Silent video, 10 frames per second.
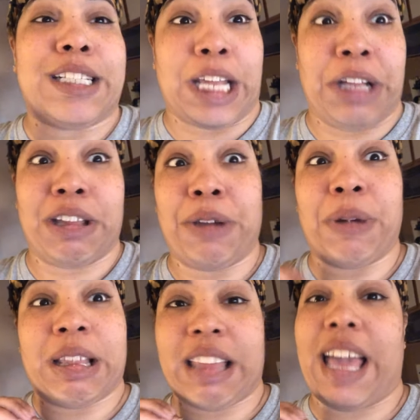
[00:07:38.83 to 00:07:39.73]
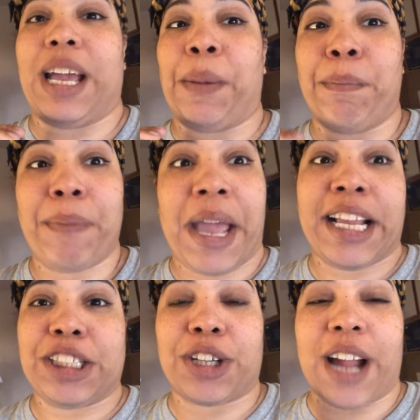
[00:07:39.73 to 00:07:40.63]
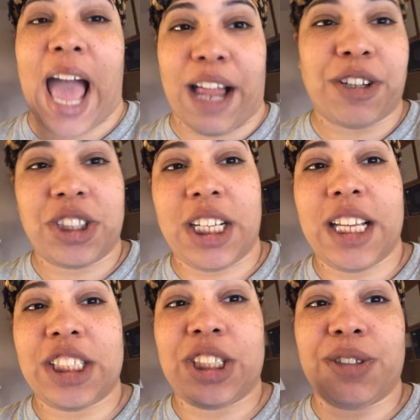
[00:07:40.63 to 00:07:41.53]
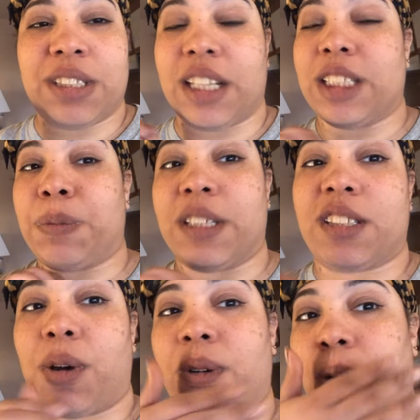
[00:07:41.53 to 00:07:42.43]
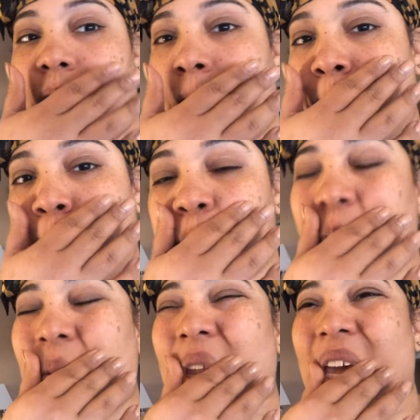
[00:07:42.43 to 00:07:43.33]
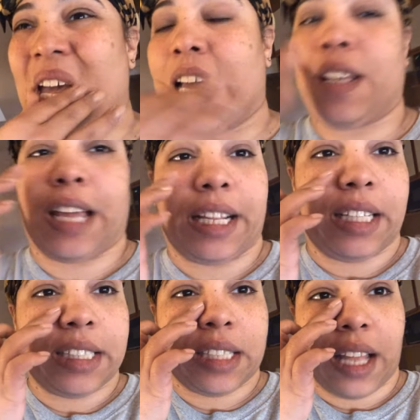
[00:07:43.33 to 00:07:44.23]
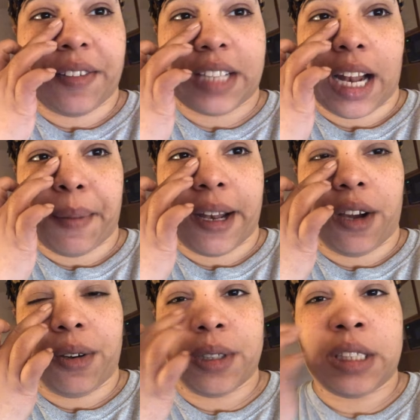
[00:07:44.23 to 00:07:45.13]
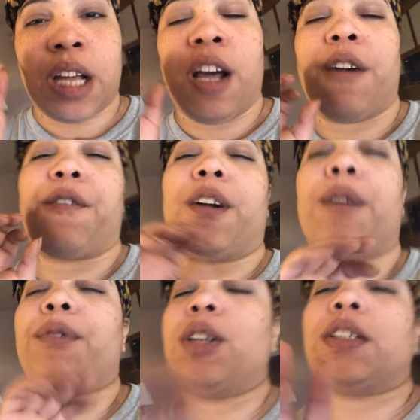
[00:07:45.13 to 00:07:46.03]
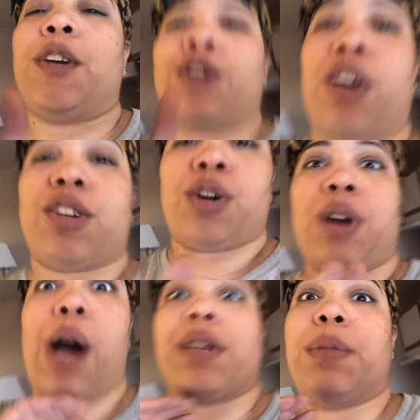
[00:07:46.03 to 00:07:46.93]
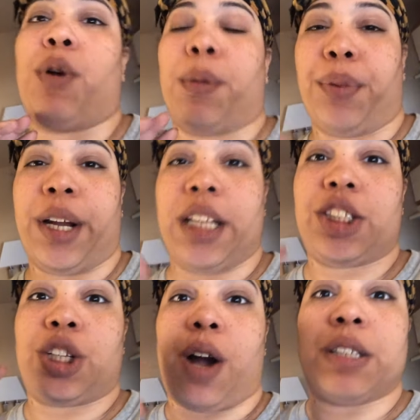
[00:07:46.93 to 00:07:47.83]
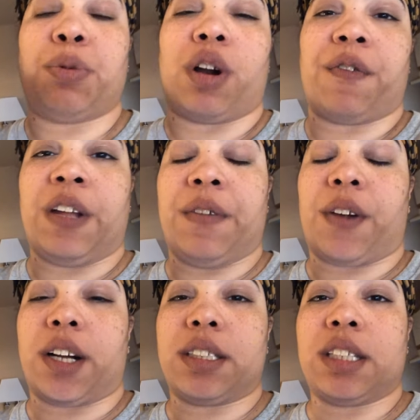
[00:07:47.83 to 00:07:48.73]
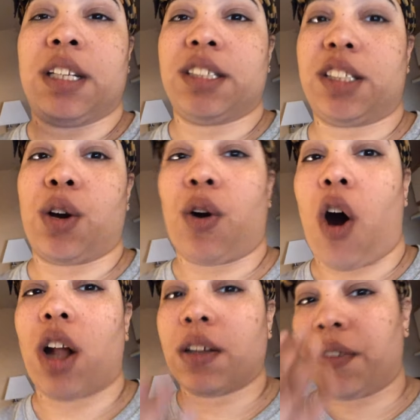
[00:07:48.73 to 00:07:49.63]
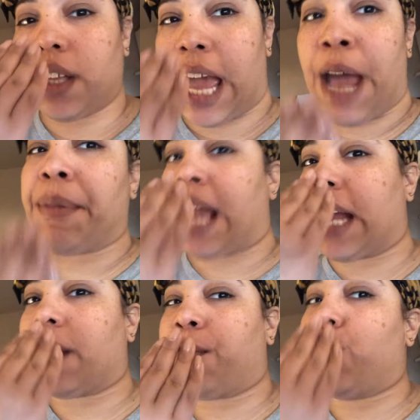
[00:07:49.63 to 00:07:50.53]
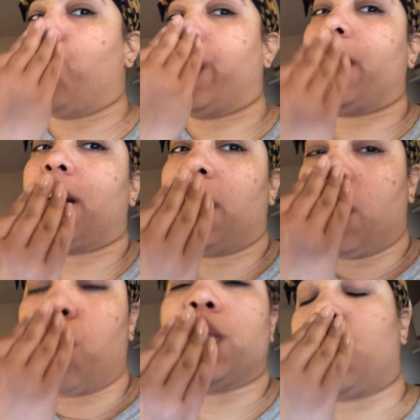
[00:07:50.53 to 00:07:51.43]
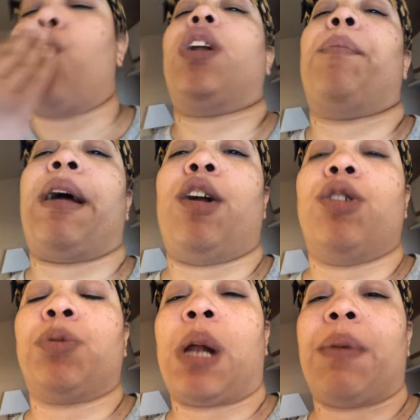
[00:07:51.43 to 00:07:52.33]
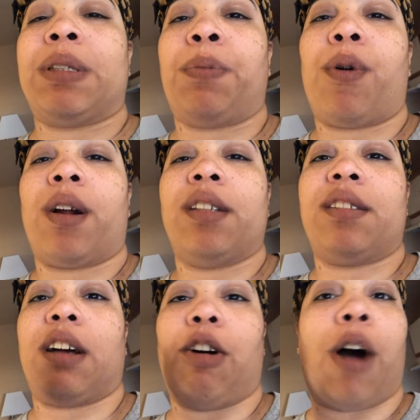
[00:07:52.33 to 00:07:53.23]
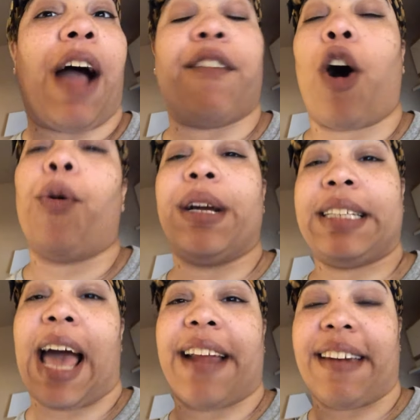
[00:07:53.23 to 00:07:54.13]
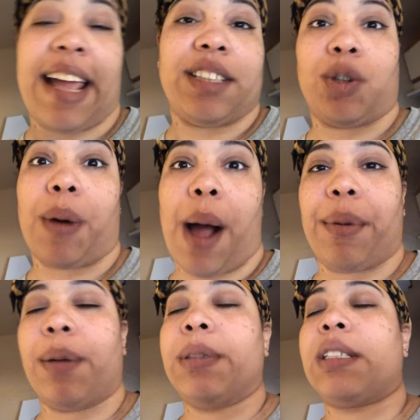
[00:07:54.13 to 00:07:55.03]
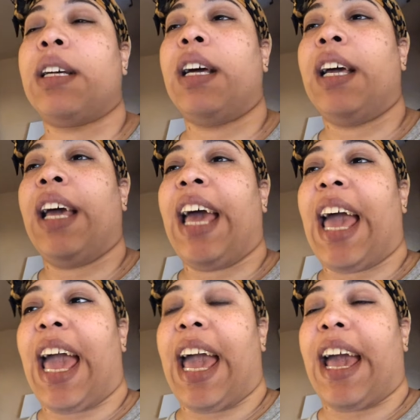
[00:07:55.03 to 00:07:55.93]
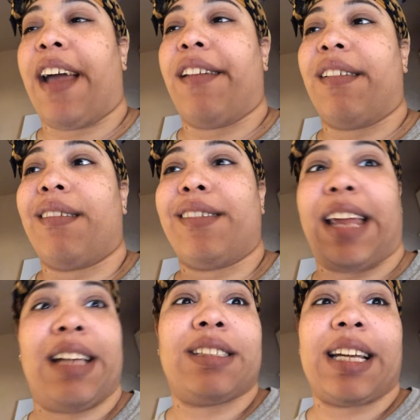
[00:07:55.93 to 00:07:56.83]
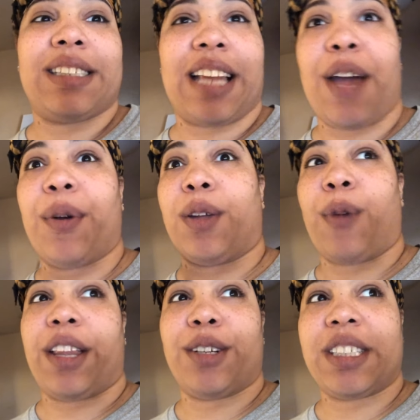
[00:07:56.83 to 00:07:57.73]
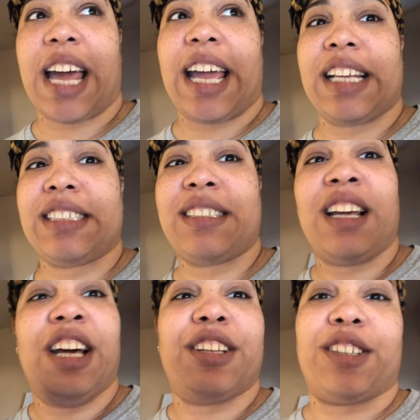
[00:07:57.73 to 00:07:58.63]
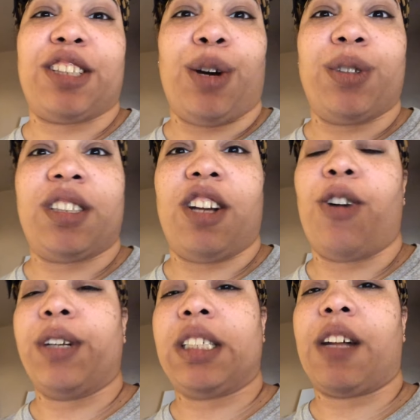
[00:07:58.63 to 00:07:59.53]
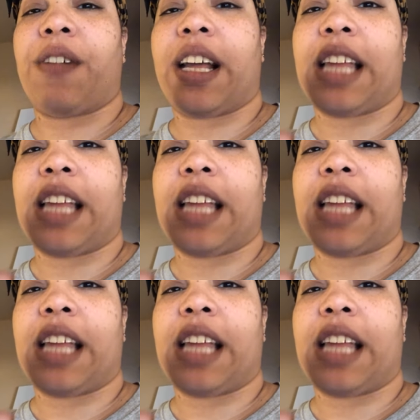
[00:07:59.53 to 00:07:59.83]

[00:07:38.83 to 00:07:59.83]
dealing with like major allergy issues, and it's been so annoying. Like this left side of my nose for those of you who don't know, I was born breech. I was born feet first. So all of the amniotic fluid was going up my nose when I was born. So I've always had nasal problems. And days like today where the weather's nice, there's no snow and stuff like